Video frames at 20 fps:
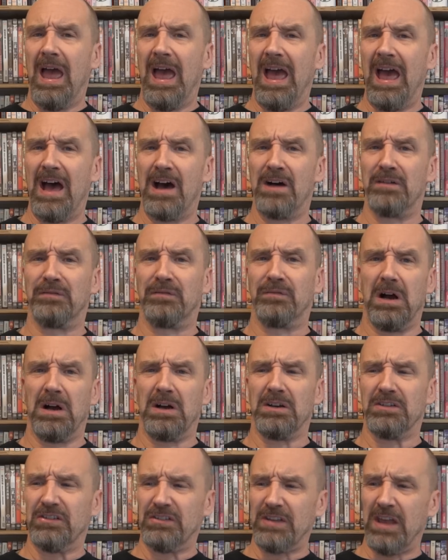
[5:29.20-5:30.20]
have
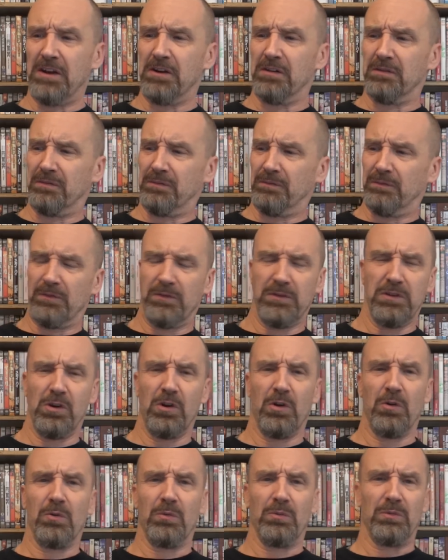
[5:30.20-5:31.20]
a set of,
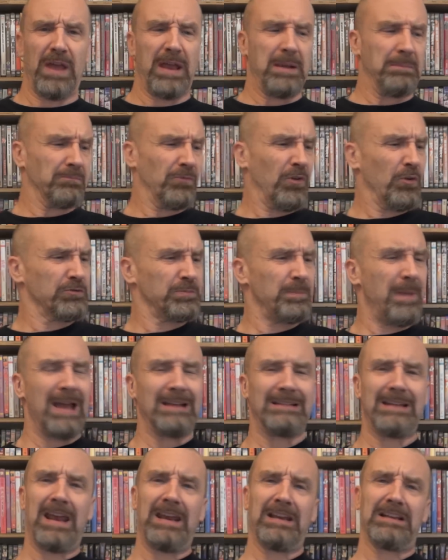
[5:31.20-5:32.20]
like those
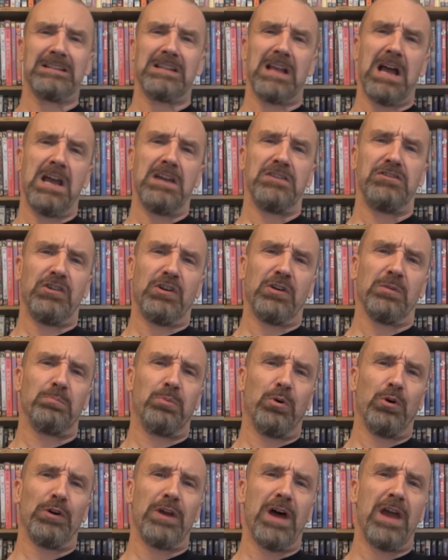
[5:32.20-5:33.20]
magnetic signs you can
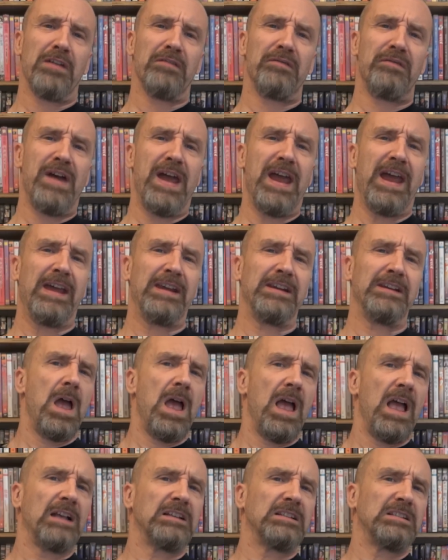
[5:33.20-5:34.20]
put on a van,
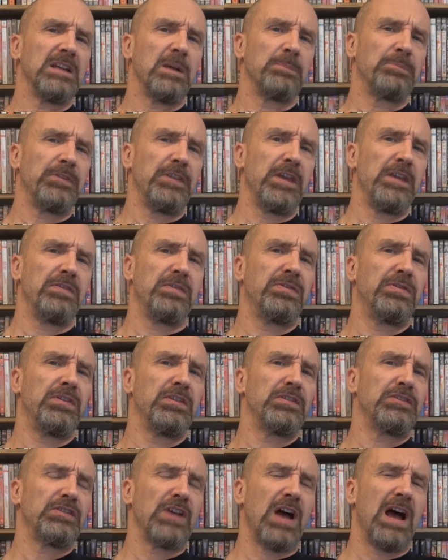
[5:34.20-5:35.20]
except that the
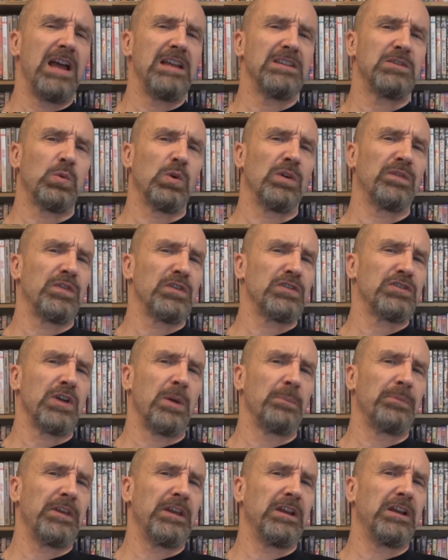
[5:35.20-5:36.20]
signs were for
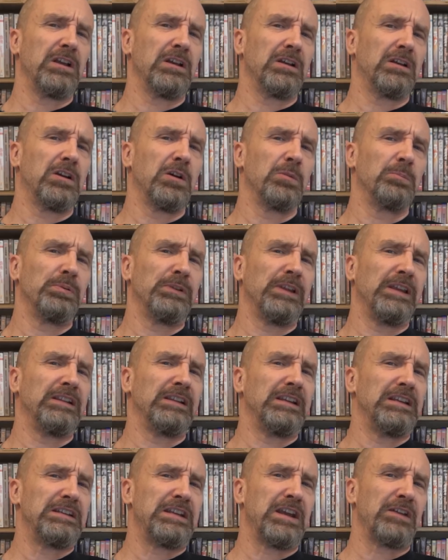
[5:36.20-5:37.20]
something
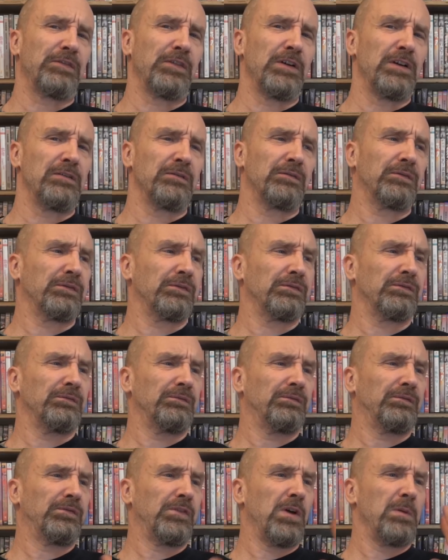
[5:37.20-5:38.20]
completely different
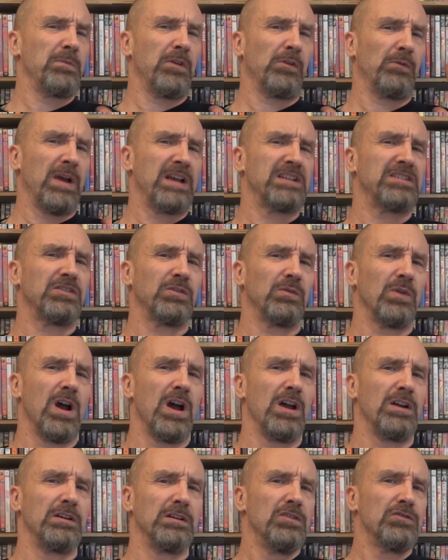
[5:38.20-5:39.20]
from the
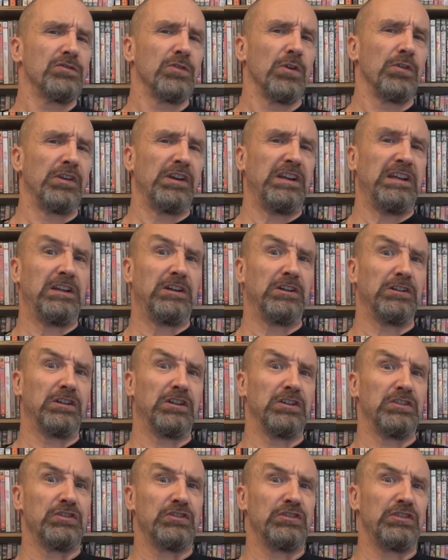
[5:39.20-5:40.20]
restaurant so that he could
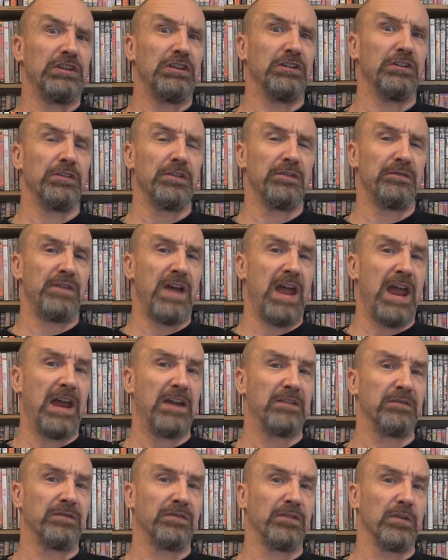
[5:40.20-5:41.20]
conceal the
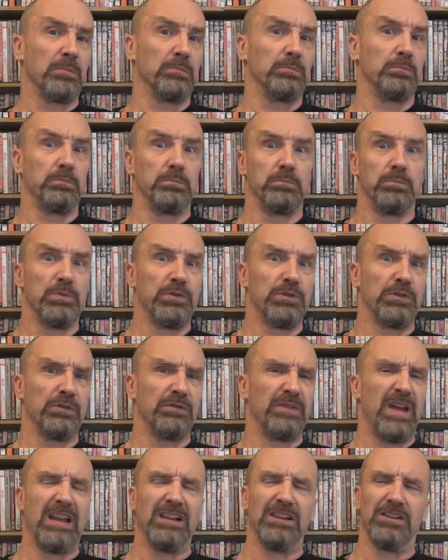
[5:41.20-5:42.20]
van from
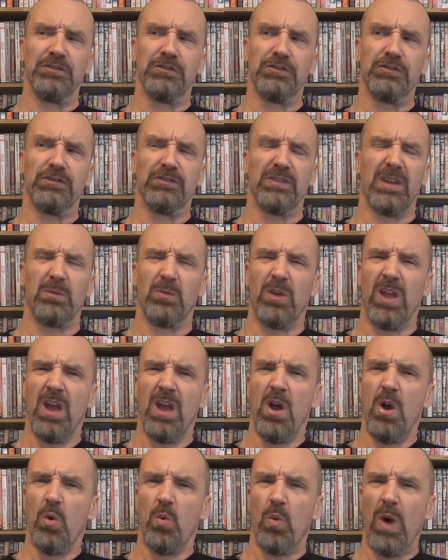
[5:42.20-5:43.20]
surveillance? Like,
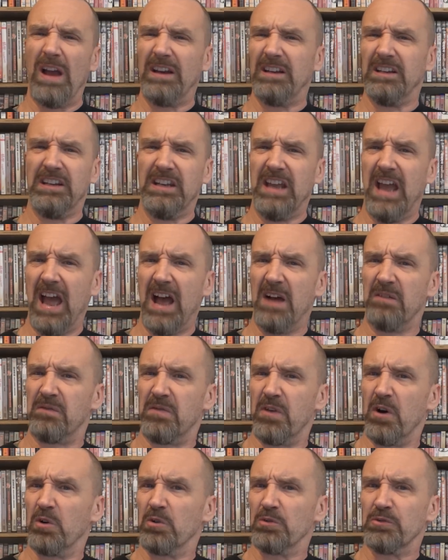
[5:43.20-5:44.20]
why did he have
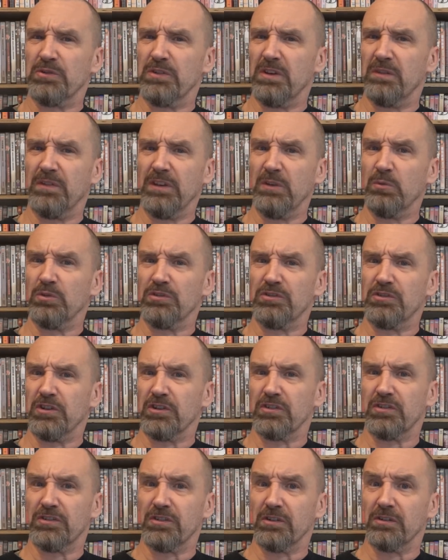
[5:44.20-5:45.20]
those if he was
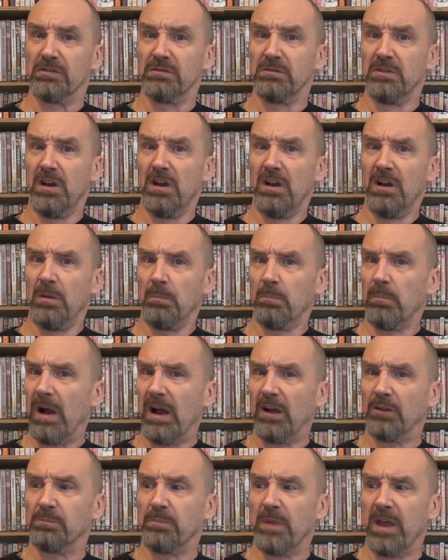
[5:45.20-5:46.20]
just a
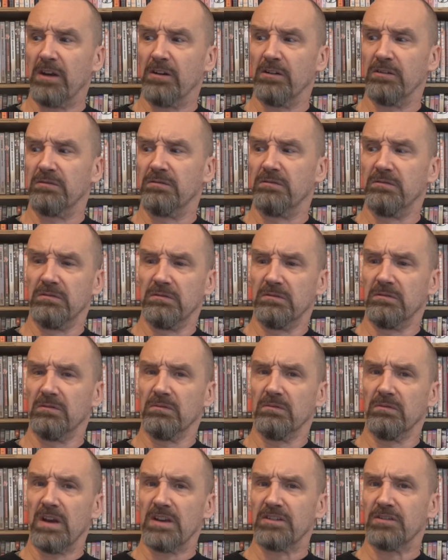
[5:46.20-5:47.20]
mild-mannered
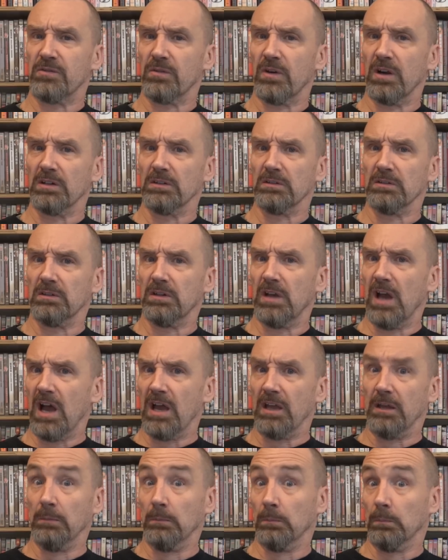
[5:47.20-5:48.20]
restaurant
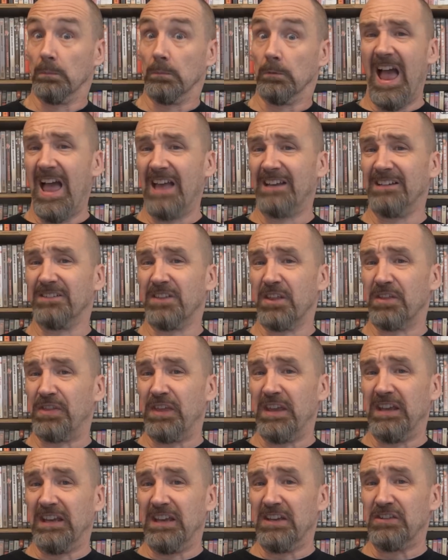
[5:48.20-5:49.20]
guy? And the
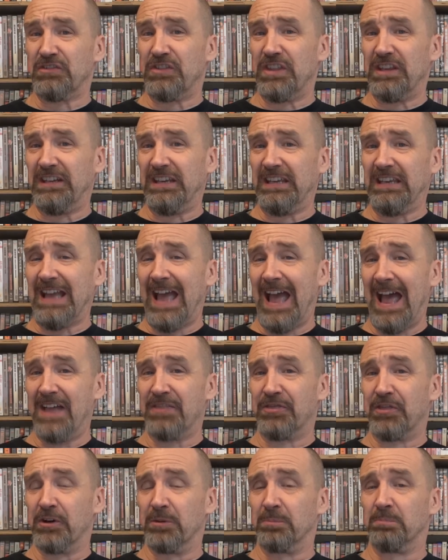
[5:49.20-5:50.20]
thing is that he
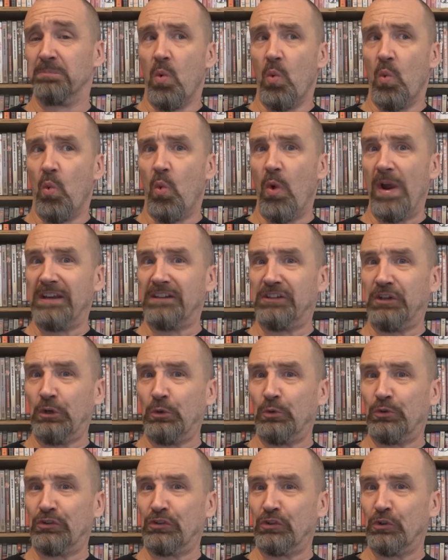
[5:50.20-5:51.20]
had them way
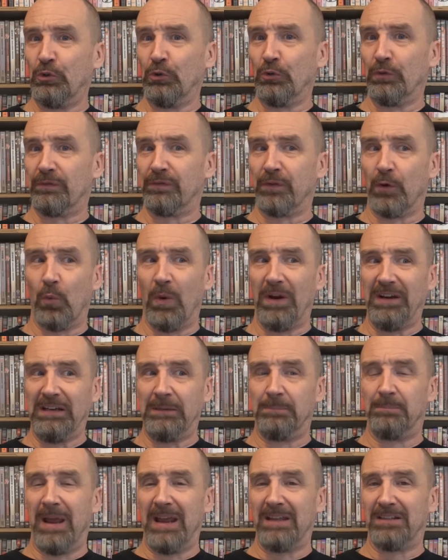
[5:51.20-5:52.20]
too soon for when
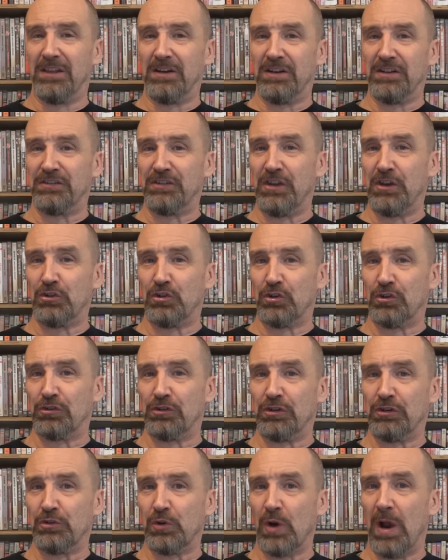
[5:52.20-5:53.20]
he'd made the decision
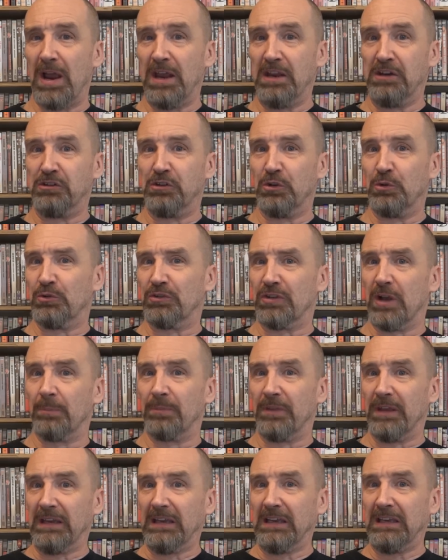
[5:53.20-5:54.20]
to try and do
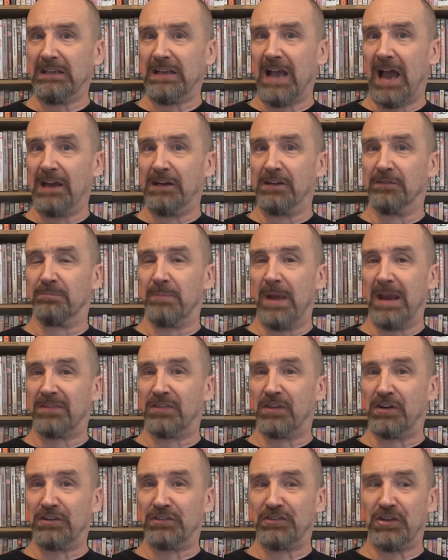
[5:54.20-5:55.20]
something. He kind of made
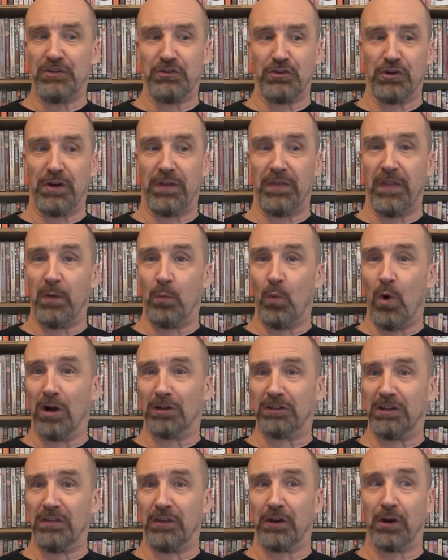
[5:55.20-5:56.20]
the decision and then
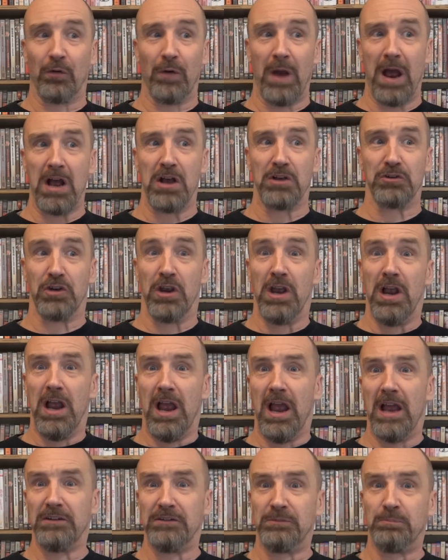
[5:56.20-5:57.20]
walked in the garage
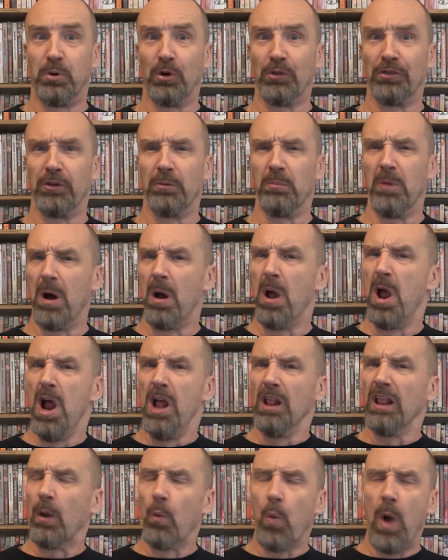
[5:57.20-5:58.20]
and put them up.
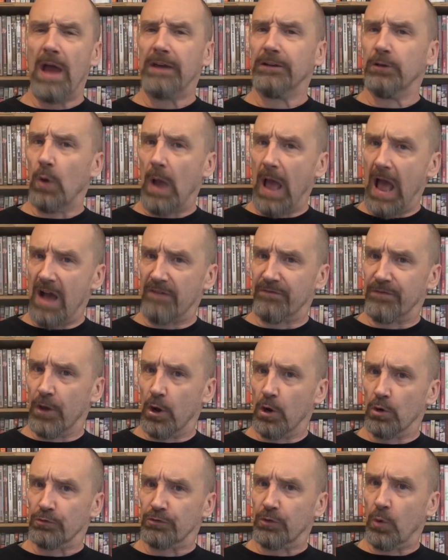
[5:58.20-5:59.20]
Like, why do you have
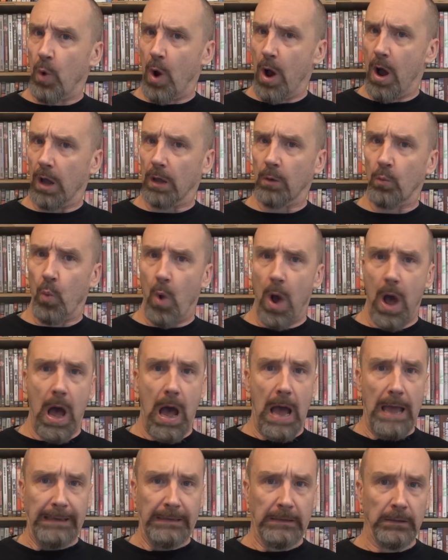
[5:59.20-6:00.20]
those, Kwok?
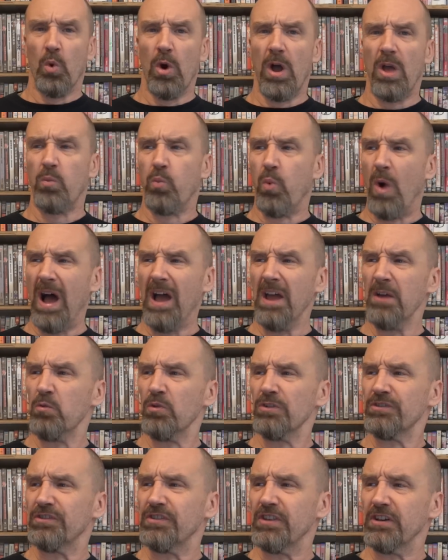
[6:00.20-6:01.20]
Why? Why
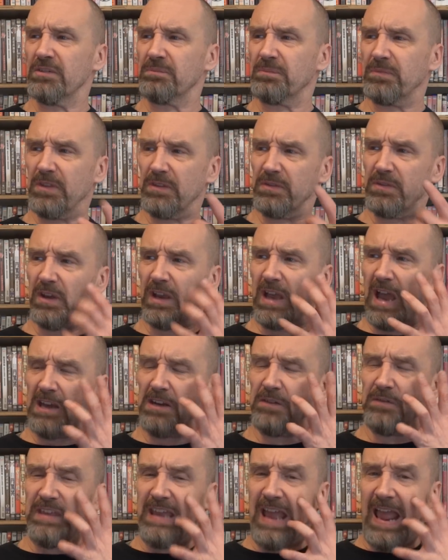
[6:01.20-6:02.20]
was the kind
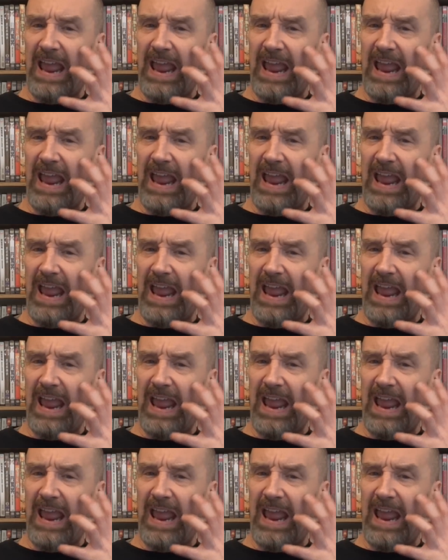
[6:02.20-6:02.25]
of the